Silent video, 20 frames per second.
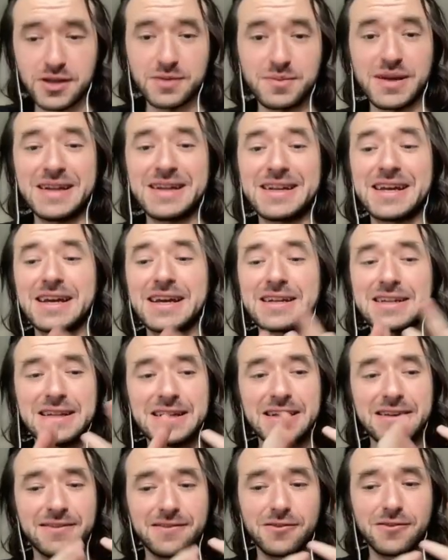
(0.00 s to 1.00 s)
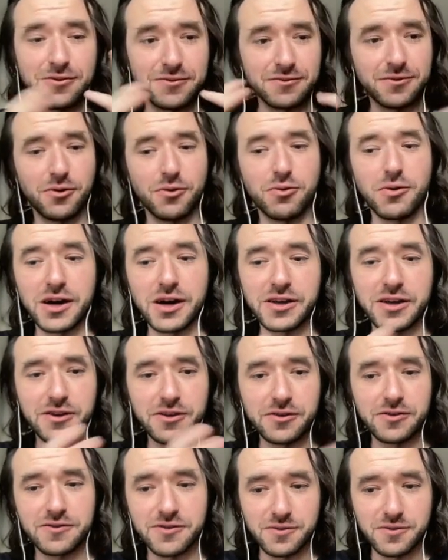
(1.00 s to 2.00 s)
in, they at least don't require
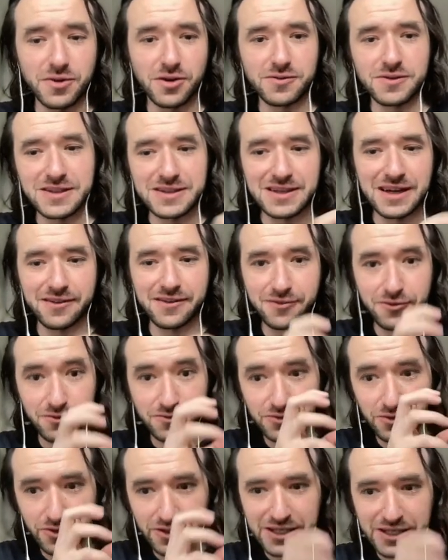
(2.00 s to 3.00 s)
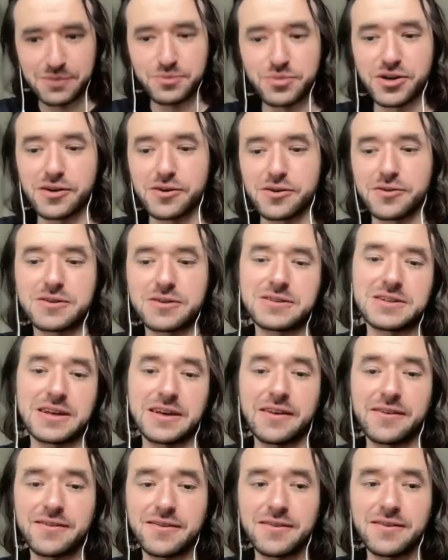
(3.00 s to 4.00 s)
you to multitask on your key
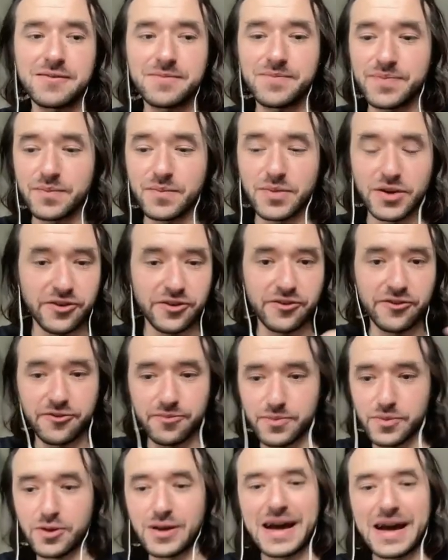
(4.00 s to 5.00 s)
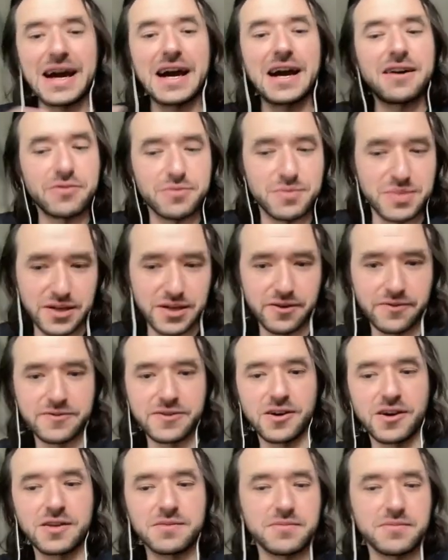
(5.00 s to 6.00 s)
priorities, because you have a bit of
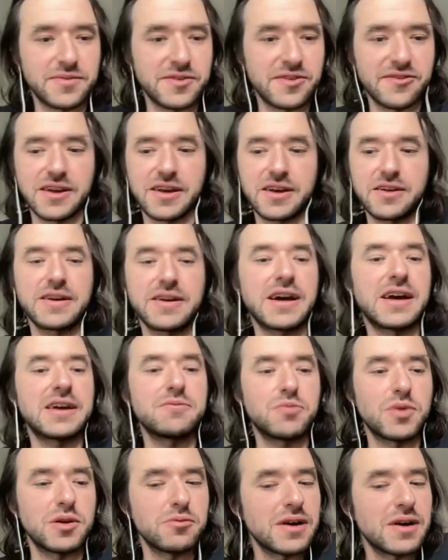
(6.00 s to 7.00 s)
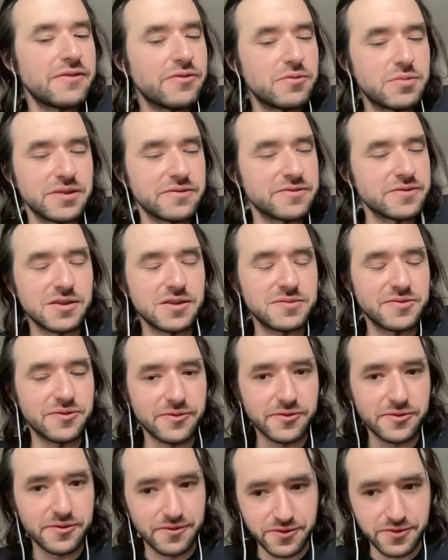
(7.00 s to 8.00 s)
time to say, okay, we will have a bit of time
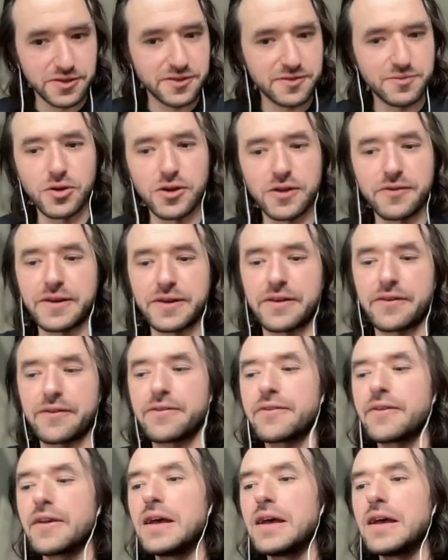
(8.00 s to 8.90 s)
for the smaller things,